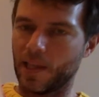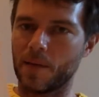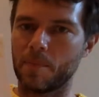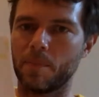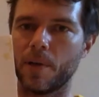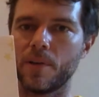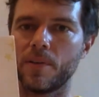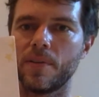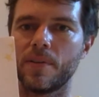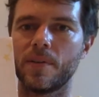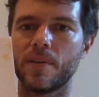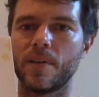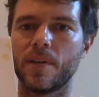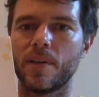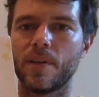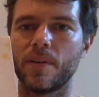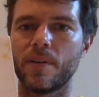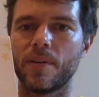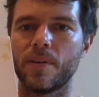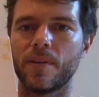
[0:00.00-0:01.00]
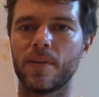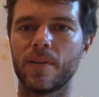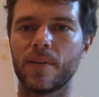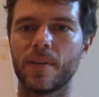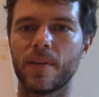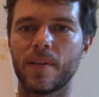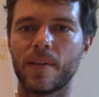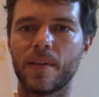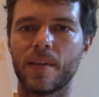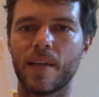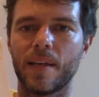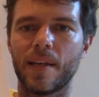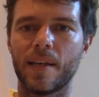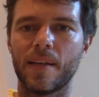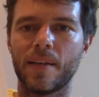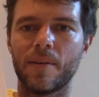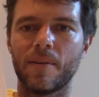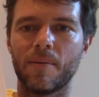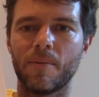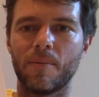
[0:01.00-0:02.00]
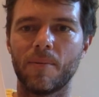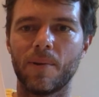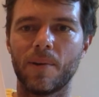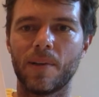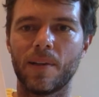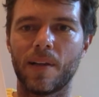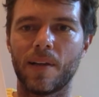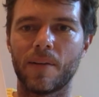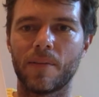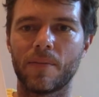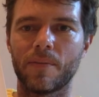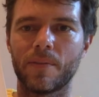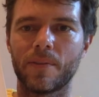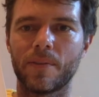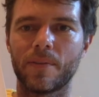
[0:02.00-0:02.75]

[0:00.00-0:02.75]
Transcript: Both knew that they were loved.